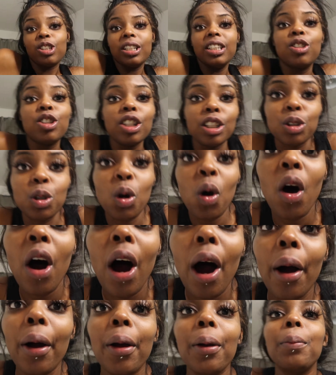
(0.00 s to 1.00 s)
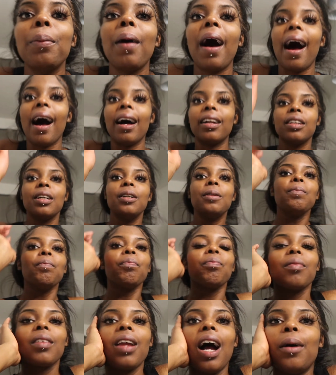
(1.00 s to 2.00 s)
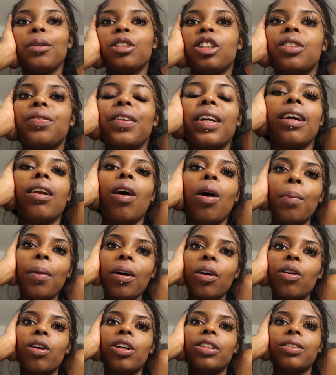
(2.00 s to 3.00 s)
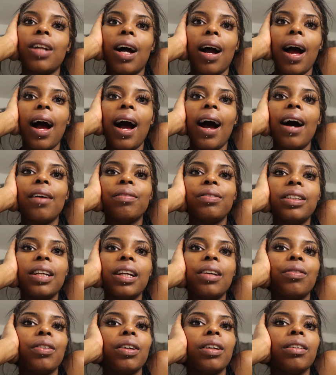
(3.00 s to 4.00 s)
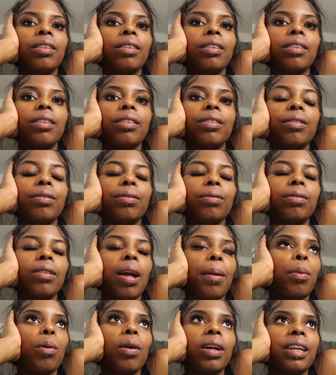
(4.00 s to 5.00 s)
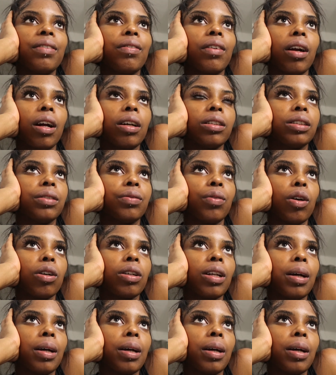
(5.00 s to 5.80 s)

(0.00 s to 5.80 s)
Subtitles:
She just got home and I was just thinking, oh my gosh, like, I haven't even, number one, even closed the vlog.